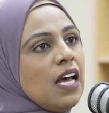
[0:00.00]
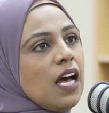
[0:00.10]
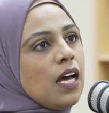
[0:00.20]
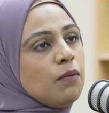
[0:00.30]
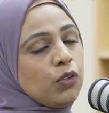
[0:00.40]

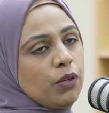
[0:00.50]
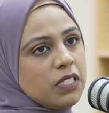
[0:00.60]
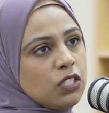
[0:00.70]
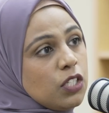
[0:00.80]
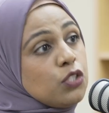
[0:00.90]
although
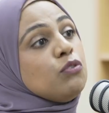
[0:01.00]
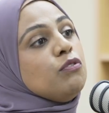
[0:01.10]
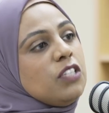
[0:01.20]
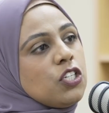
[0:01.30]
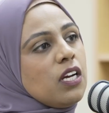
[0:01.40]
he's not a
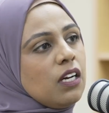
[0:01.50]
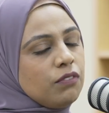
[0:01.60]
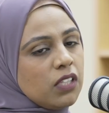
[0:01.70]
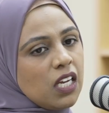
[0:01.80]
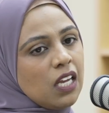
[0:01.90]
Sufi Sheikh
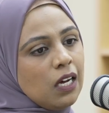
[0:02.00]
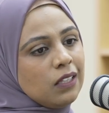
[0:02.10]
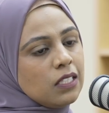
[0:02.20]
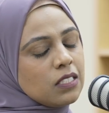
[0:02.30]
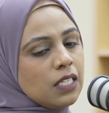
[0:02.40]
of Tariqa in
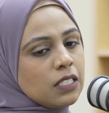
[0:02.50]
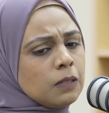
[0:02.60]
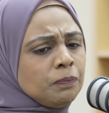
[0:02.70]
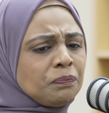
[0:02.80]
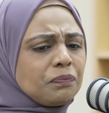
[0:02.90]
that sense.
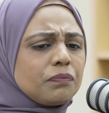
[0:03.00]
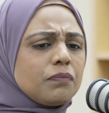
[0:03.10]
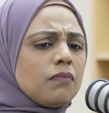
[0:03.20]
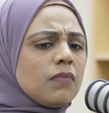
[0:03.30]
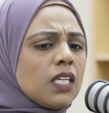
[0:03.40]

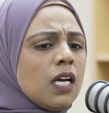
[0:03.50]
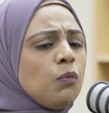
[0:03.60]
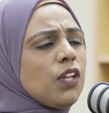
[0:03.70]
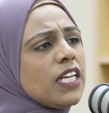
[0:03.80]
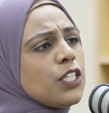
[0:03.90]
And
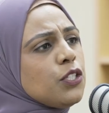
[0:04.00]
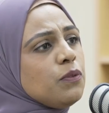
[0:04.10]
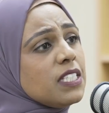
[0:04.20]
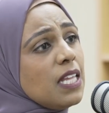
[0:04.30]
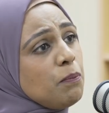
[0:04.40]
what they do
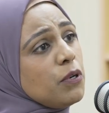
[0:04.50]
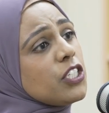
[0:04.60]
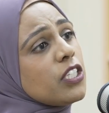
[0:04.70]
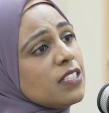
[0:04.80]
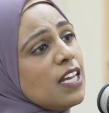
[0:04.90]
is they
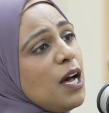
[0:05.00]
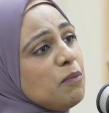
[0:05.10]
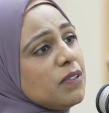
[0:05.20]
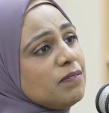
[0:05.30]
bridge this gap